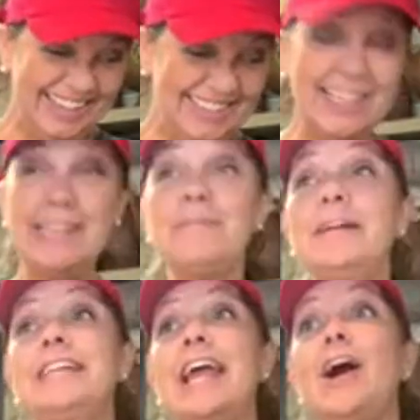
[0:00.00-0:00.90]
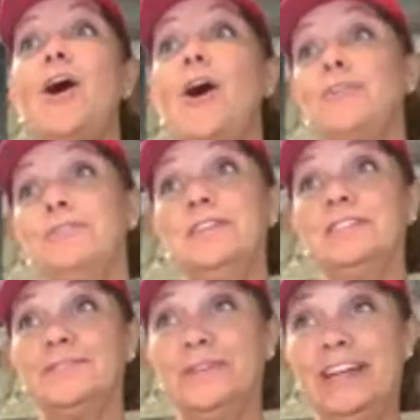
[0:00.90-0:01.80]
Today's my day off
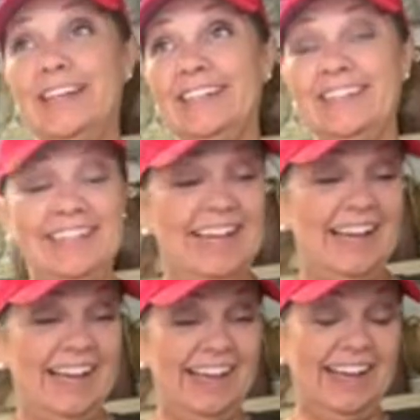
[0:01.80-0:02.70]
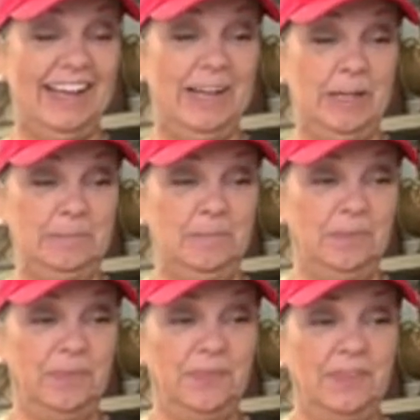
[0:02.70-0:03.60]
this week. I
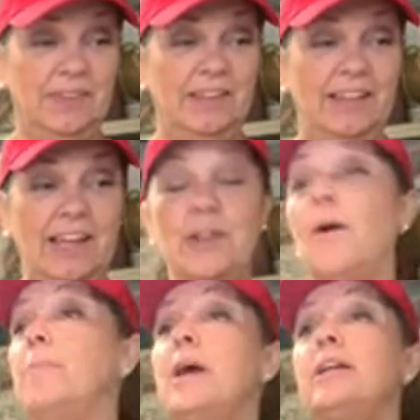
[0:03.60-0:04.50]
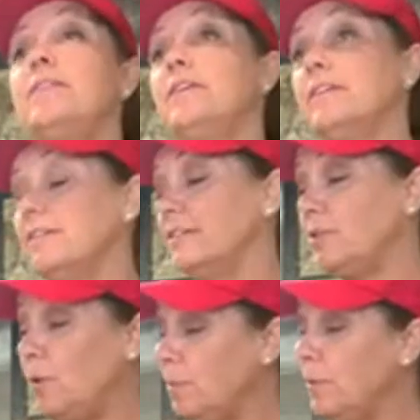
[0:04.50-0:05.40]
know I'm not in the
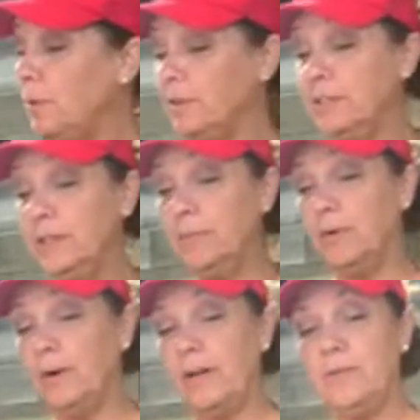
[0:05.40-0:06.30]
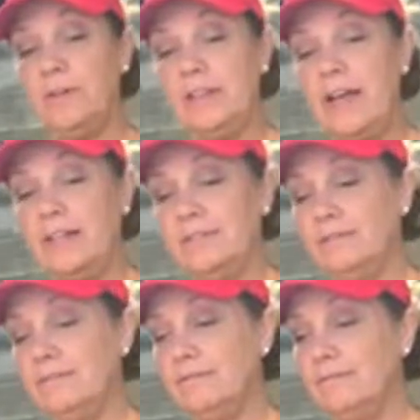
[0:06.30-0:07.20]
corporate world anymore. I quit that.
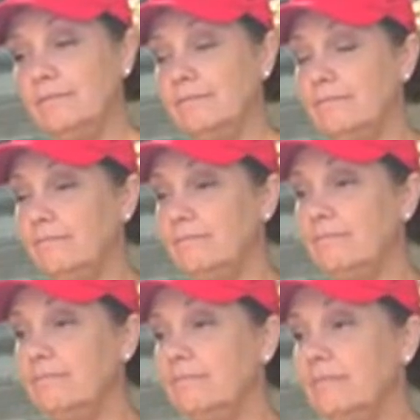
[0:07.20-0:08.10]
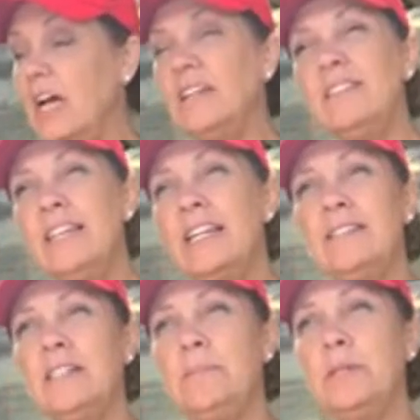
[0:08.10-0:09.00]
It
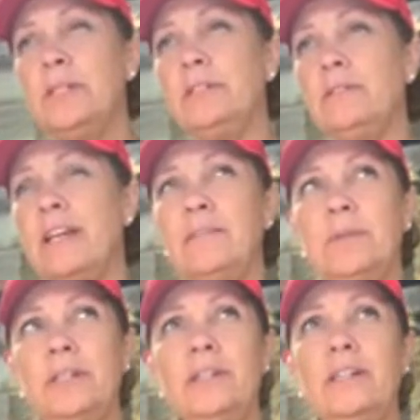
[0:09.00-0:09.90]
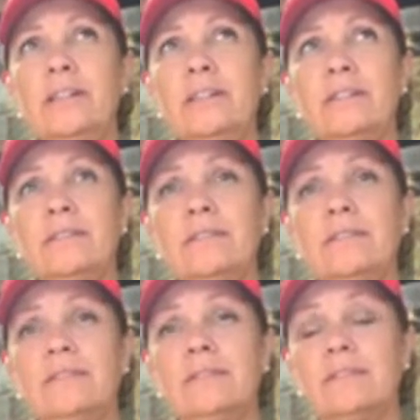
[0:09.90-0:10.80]
hasn't even been, has it been a year?
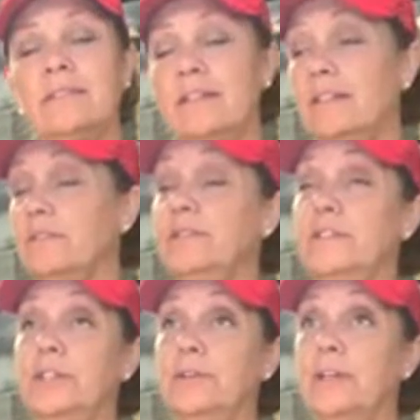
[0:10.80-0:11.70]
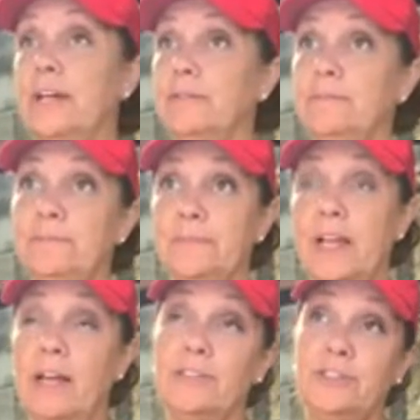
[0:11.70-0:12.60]
I don't even know now.
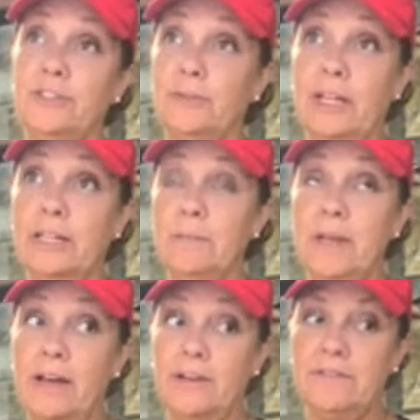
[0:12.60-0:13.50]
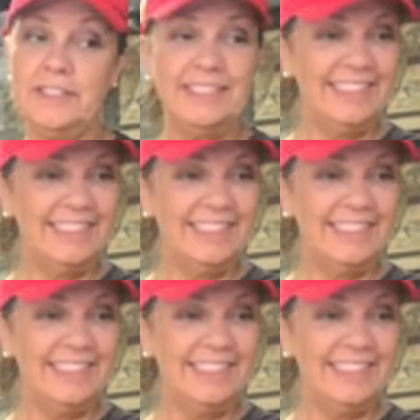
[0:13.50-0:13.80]
I was just so glad to be out of it.